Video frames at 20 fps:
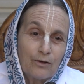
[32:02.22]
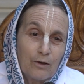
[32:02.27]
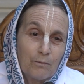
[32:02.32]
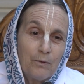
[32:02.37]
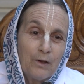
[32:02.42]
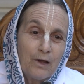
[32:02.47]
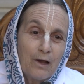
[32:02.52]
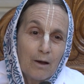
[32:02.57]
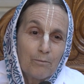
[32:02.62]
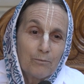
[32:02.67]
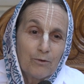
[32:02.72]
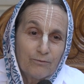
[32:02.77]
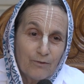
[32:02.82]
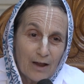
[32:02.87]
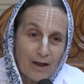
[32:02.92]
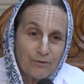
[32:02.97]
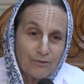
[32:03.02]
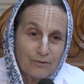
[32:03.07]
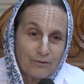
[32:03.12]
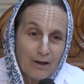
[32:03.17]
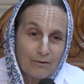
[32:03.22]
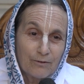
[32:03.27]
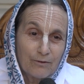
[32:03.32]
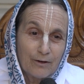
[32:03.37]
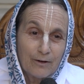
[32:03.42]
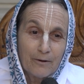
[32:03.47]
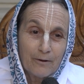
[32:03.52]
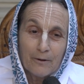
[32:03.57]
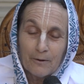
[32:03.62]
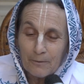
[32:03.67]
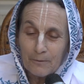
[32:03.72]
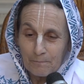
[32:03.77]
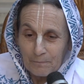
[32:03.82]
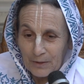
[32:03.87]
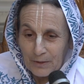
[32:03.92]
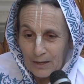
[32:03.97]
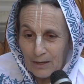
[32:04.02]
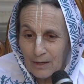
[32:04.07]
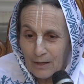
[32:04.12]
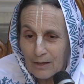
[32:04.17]
could become a Vaishnava.
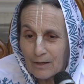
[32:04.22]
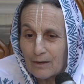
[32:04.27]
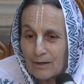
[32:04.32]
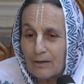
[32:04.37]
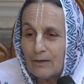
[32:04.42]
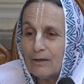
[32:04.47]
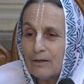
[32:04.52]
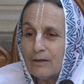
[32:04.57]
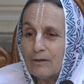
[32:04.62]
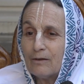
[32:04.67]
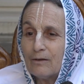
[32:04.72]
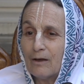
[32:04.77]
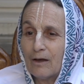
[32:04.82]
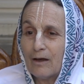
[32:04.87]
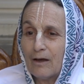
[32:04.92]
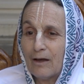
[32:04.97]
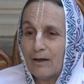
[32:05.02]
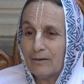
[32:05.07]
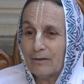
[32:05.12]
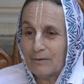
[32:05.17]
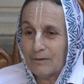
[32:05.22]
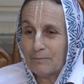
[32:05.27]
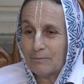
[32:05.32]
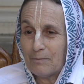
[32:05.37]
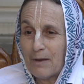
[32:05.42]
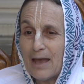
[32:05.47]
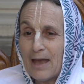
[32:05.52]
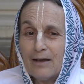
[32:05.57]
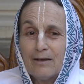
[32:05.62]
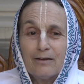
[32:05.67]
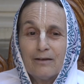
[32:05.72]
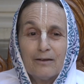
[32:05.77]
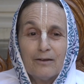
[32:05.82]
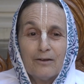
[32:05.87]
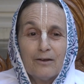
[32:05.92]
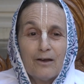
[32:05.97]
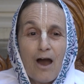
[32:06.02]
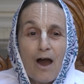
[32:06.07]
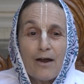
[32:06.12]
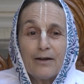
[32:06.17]
He made
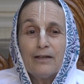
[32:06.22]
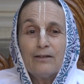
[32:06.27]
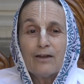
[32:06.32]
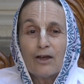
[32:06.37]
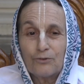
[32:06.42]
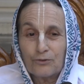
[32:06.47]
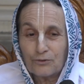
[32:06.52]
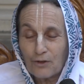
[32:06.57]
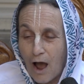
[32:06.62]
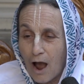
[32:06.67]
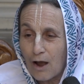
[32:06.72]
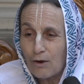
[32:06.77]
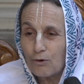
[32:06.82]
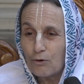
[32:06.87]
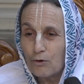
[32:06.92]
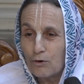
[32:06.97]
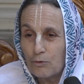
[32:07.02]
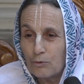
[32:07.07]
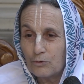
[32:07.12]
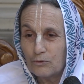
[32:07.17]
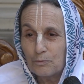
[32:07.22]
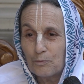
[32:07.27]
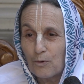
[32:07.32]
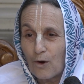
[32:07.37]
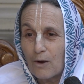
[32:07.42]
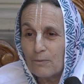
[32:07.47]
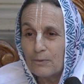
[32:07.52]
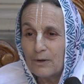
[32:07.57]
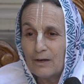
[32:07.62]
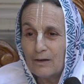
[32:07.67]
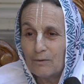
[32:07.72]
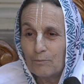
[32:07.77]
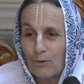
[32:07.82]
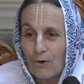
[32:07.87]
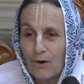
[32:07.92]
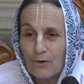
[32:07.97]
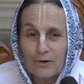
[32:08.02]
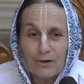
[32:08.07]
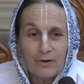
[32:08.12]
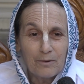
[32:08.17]
Haridas Thakur, who was
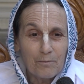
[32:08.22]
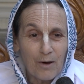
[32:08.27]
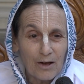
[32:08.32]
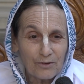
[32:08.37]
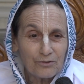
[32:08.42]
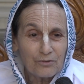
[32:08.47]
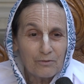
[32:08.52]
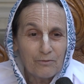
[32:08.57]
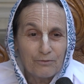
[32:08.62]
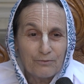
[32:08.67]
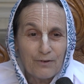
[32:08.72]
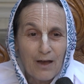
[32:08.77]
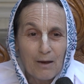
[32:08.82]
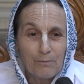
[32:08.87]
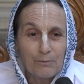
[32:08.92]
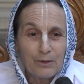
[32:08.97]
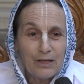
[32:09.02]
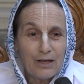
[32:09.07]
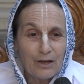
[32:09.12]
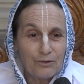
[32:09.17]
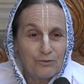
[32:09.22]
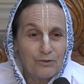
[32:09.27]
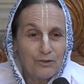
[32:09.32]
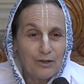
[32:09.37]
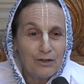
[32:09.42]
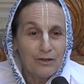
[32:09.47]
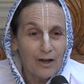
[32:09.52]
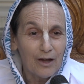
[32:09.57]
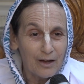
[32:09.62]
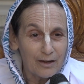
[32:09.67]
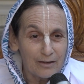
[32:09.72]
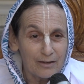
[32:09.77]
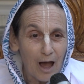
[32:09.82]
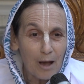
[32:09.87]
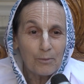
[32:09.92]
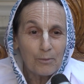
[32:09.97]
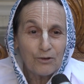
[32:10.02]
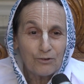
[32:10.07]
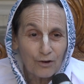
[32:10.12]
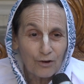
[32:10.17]
born in a Muslim family, as the
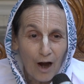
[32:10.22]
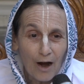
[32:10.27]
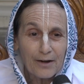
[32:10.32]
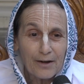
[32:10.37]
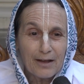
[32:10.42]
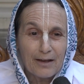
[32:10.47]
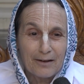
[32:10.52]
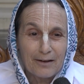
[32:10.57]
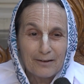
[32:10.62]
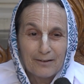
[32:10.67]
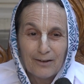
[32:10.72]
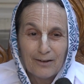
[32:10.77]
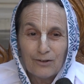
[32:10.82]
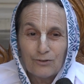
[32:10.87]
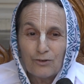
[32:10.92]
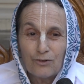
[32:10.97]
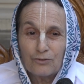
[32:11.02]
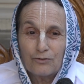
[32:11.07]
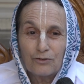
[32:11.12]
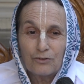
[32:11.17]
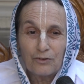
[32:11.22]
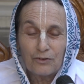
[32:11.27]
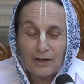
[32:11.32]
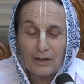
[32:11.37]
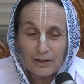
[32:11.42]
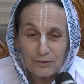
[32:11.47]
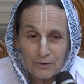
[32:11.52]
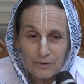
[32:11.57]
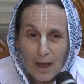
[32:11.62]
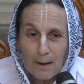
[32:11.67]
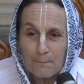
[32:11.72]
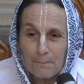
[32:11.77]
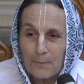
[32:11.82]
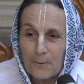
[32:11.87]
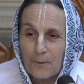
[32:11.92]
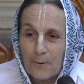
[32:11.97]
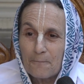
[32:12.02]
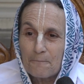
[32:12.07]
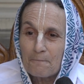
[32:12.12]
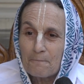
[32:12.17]
Namacharya, just as an
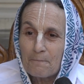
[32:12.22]
example.